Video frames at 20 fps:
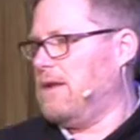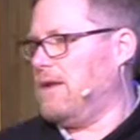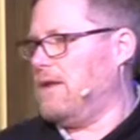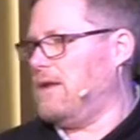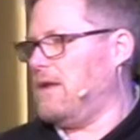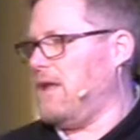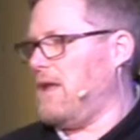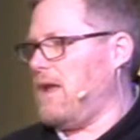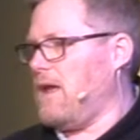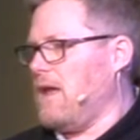
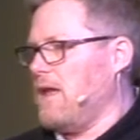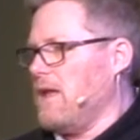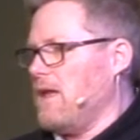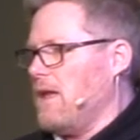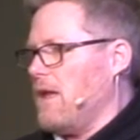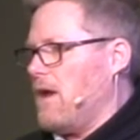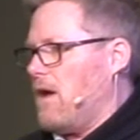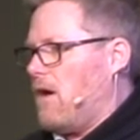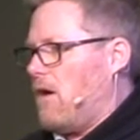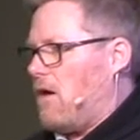and
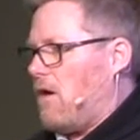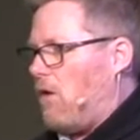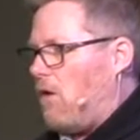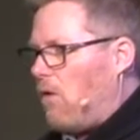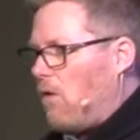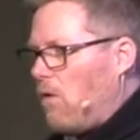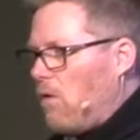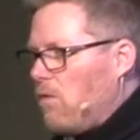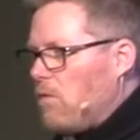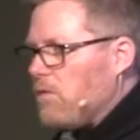
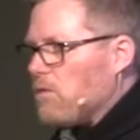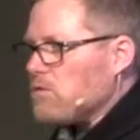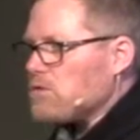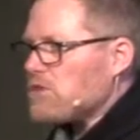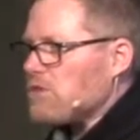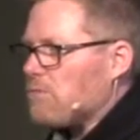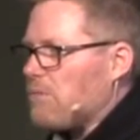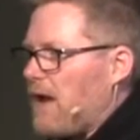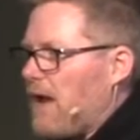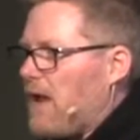all
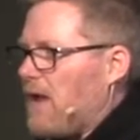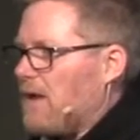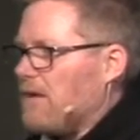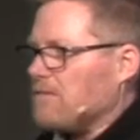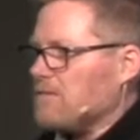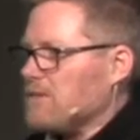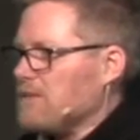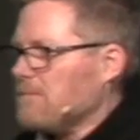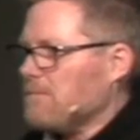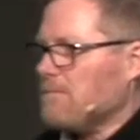those
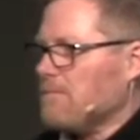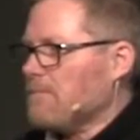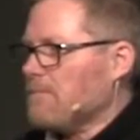around